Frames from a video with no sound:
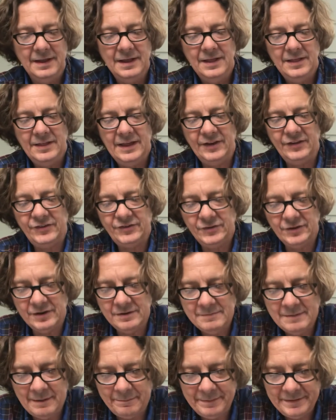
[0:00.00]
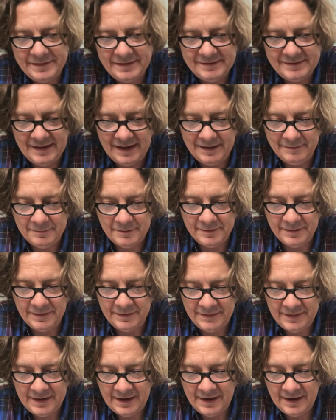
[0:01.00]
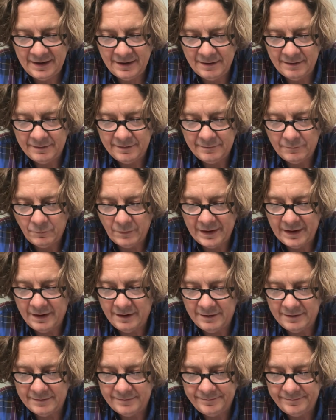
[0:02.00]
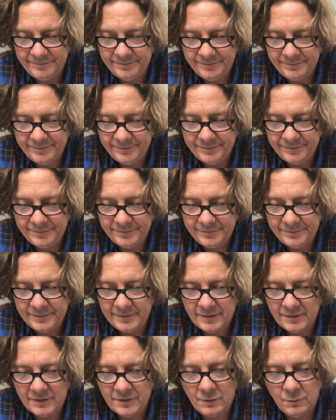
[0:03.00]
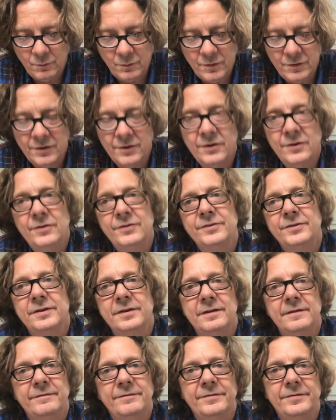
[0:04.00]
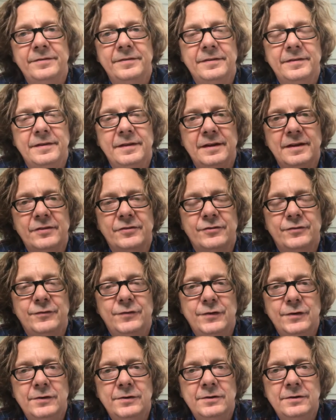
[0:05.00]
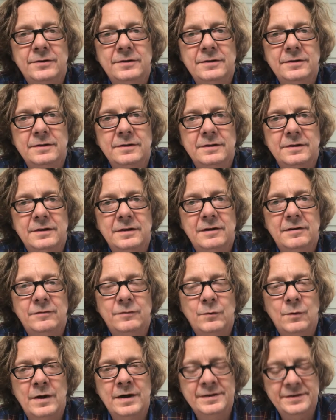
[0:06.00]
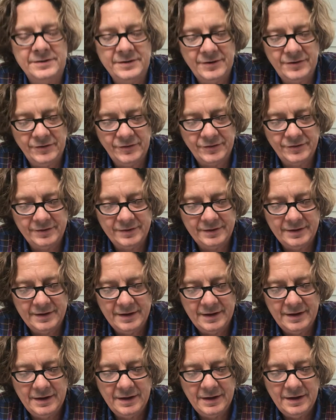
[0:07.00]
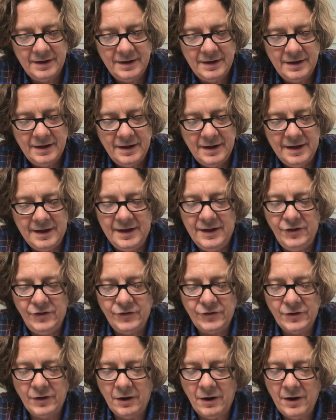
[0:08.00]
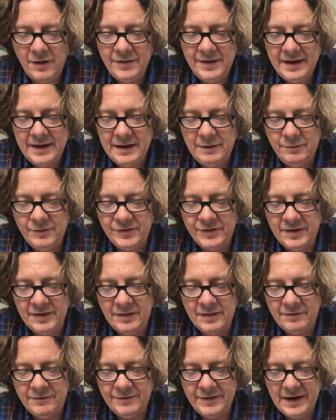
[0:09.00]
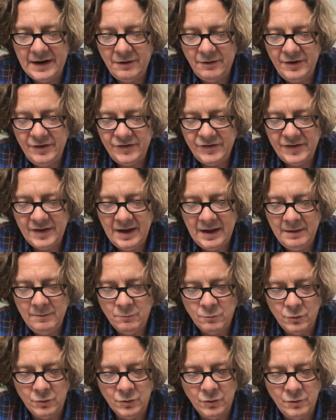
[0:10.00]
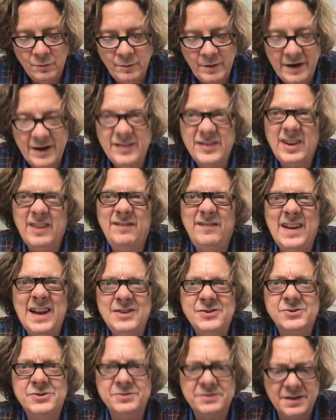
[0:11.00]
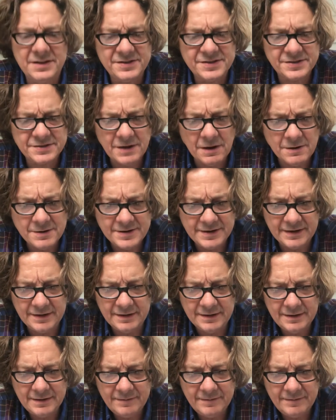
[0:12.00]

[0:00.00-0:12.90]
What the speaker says: They stood him up at the table, and there, well, the world is full of wonders. He saw that he was in the very same room where his adventures had started.